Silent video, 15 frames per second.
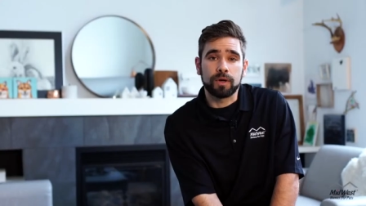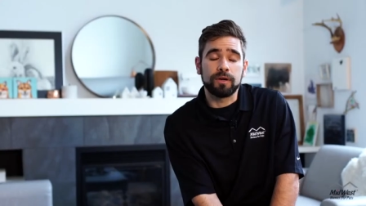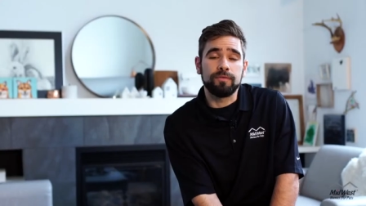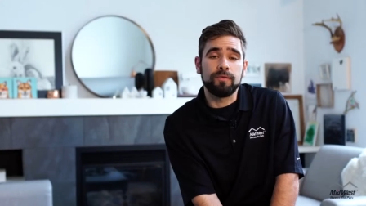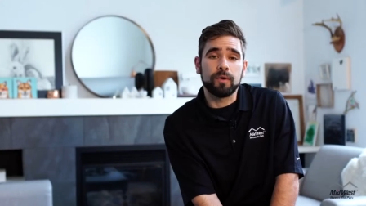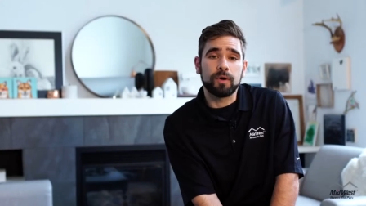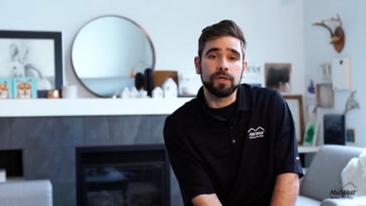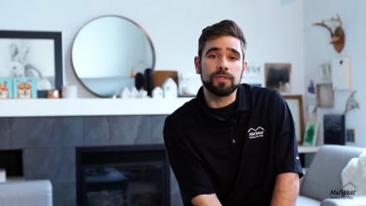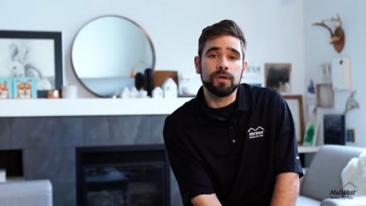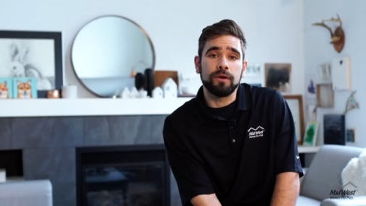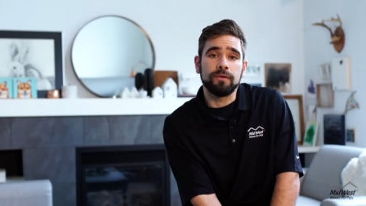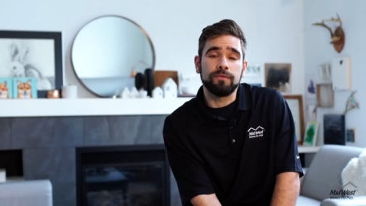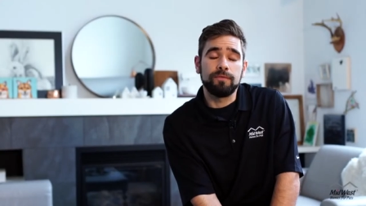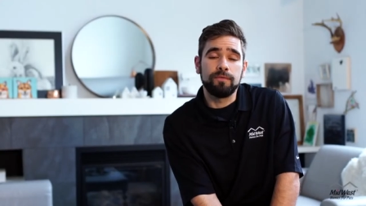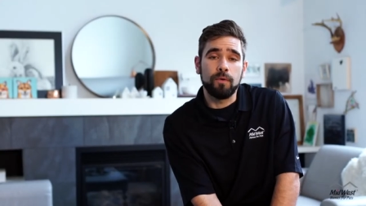We're gonna focus
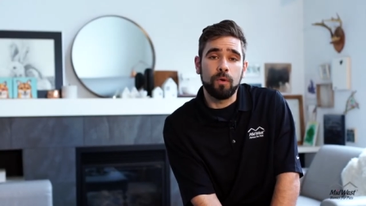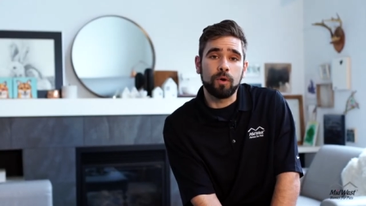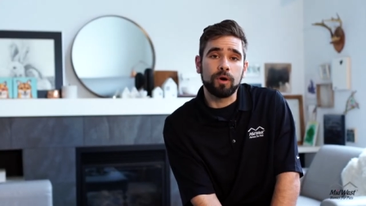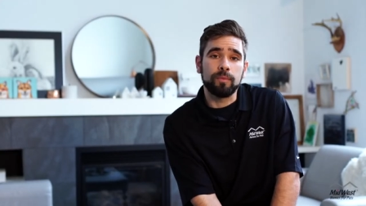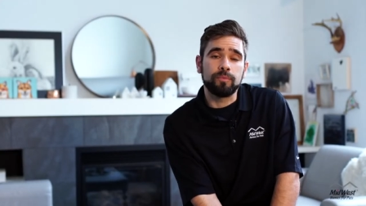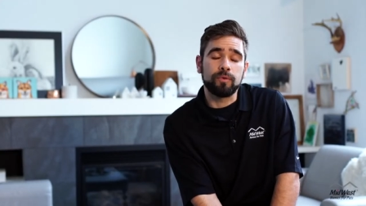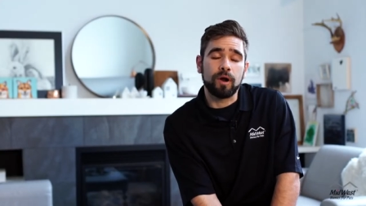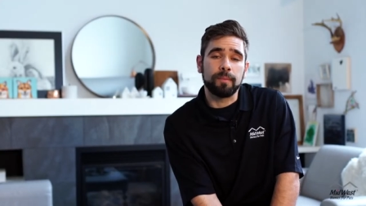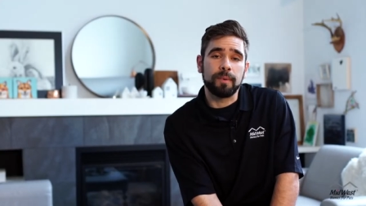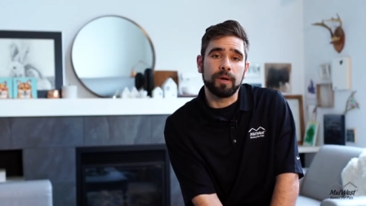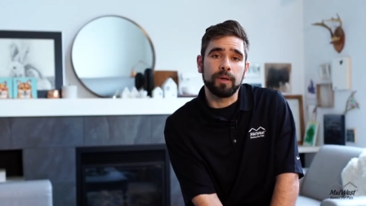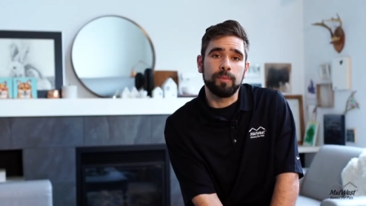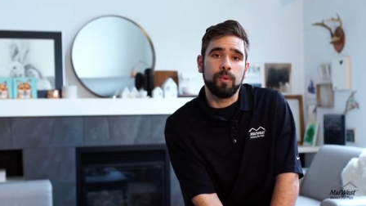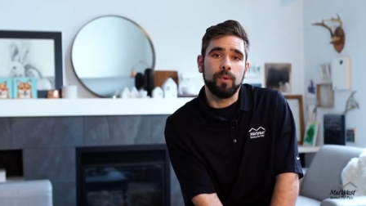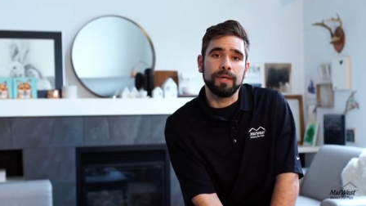on four
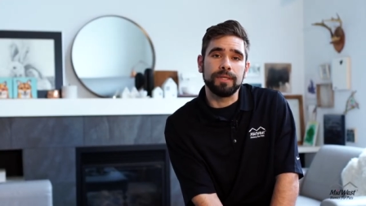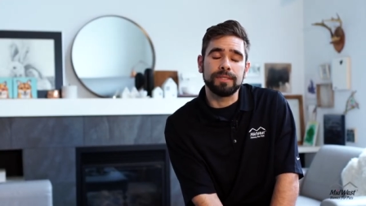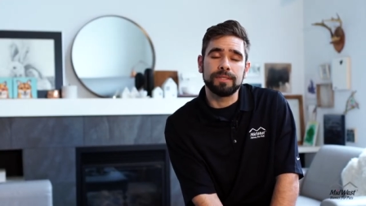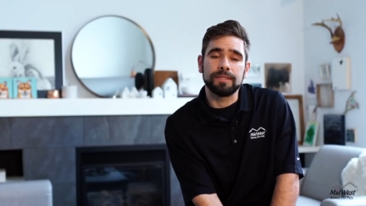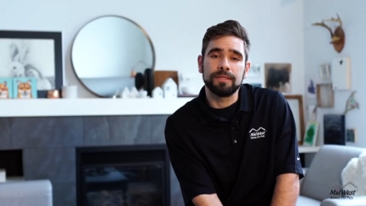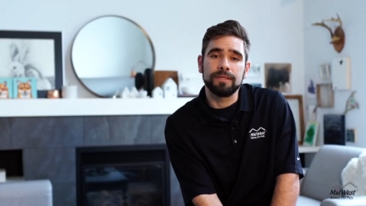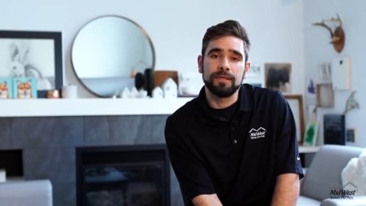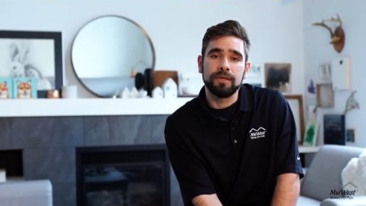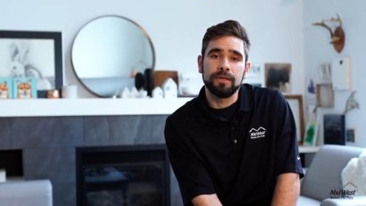primary points.